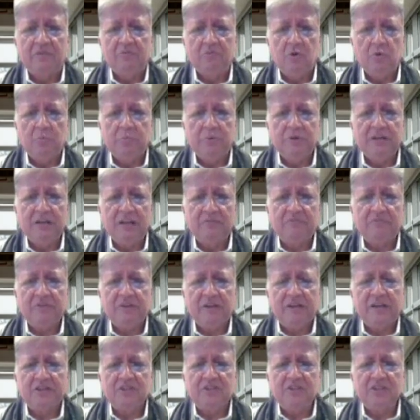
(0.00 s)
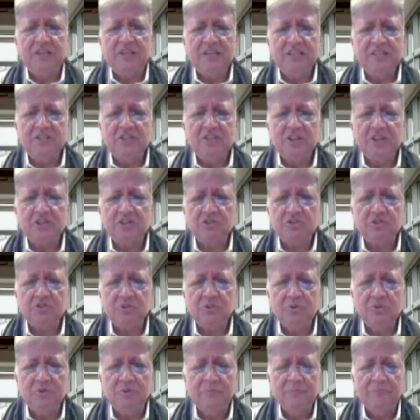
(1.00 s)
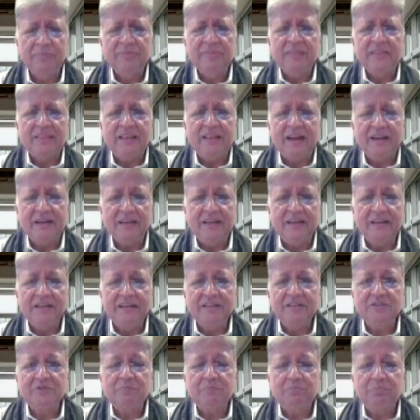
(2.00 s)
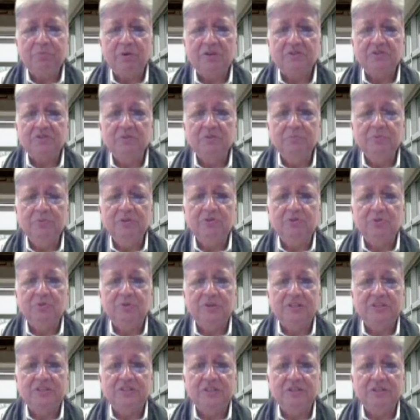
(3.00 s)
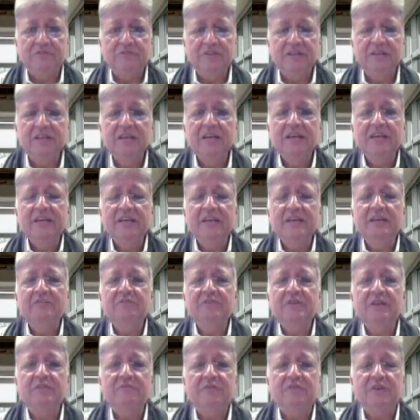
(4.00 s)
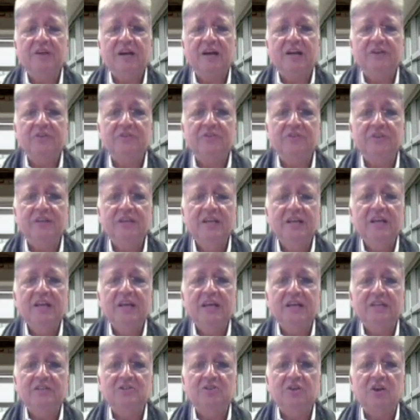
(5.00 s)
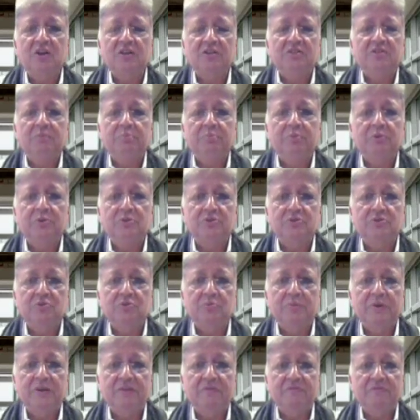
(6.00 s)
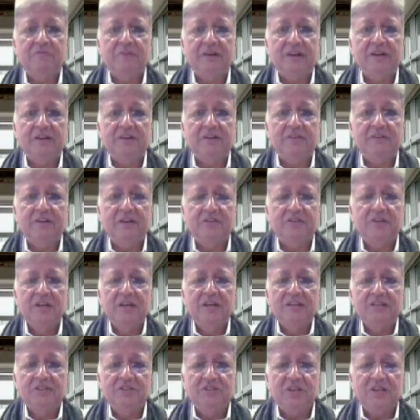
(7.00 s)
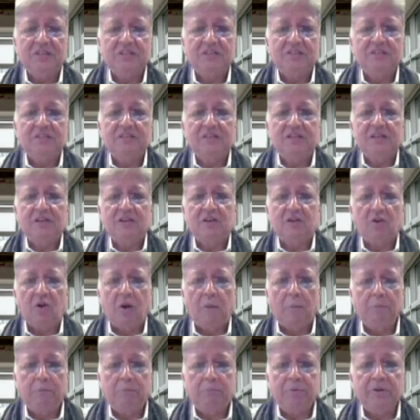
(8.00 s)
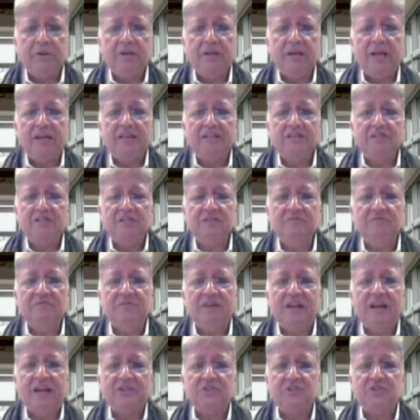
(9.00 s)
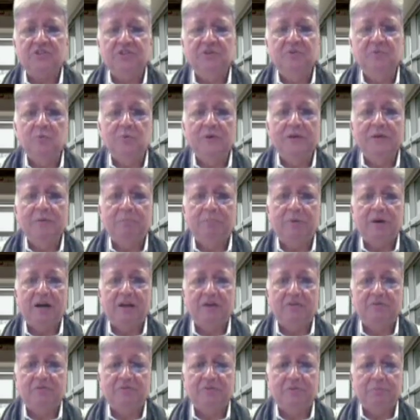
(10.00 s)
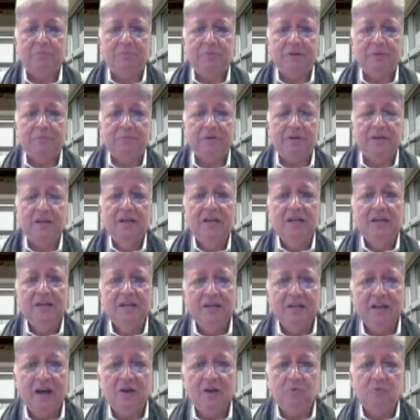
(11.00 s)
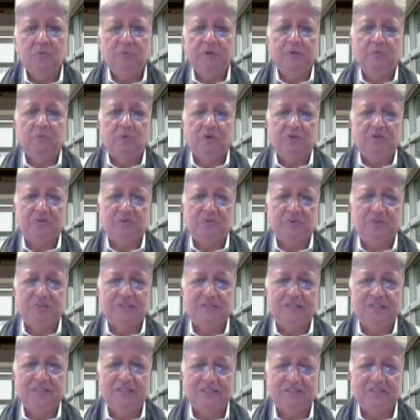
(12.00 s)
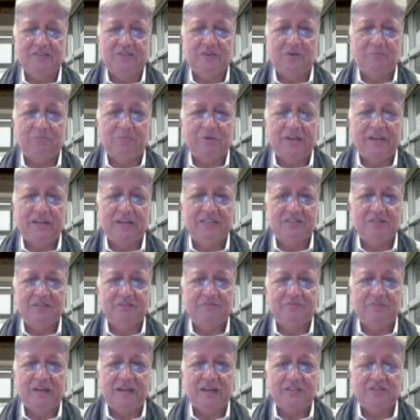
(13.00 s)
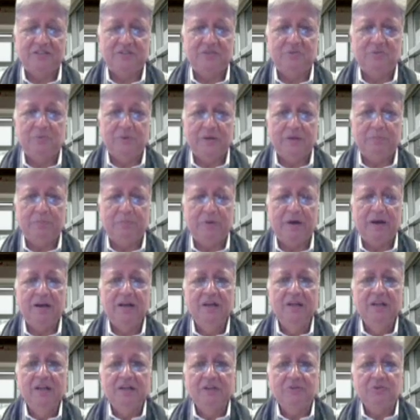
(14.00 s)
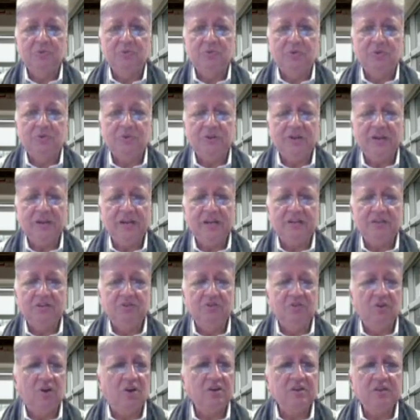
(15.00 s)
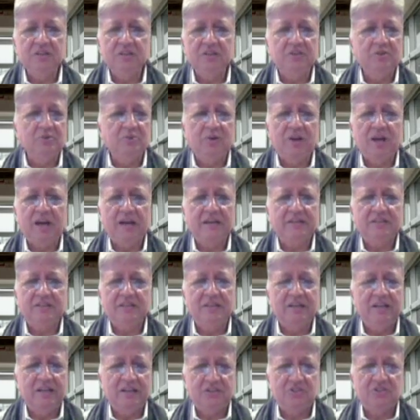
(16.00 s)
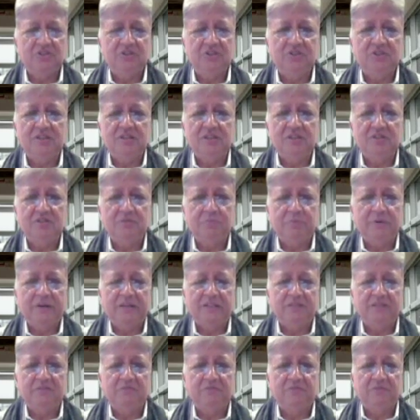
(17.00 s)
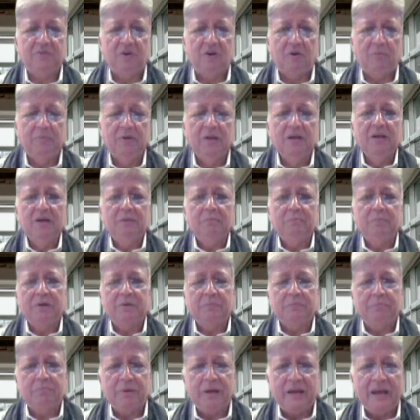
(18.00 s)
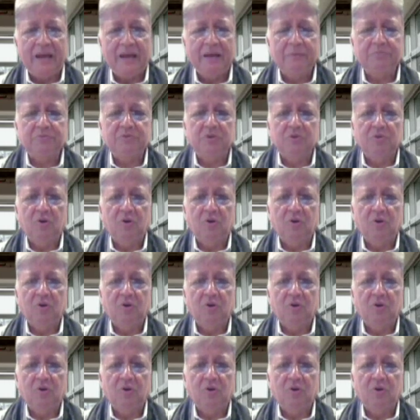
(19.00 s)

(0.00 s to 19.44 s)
of open defecation. He has just shown that it is possible to achieve it, even if a country is not supposed to be very rich. Just the comprehensive national willpower of the people. Now we want to see this comprehensive national willpower to create not a United Nations in its present form, but perhaps